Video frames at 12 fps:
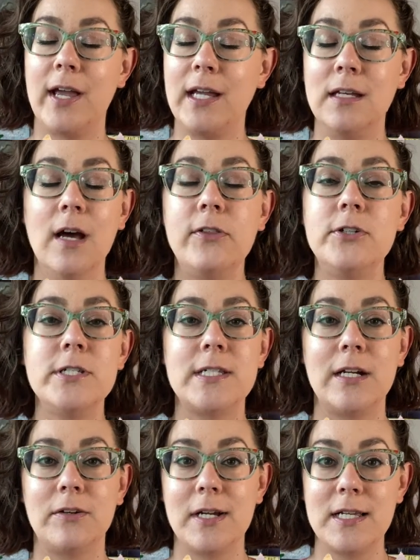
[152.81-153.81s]
another
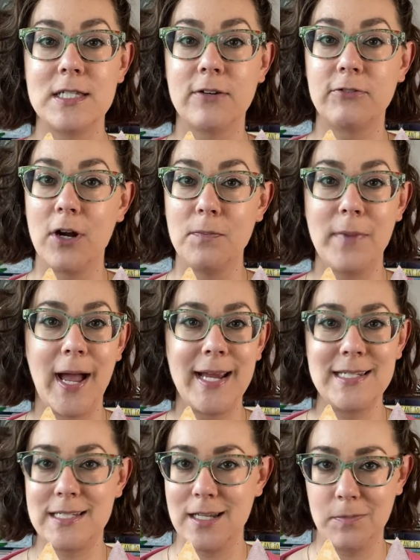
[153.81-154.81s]
series from
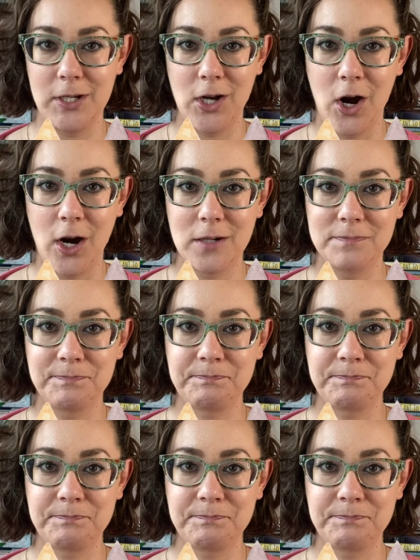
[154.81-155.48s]
my T B R.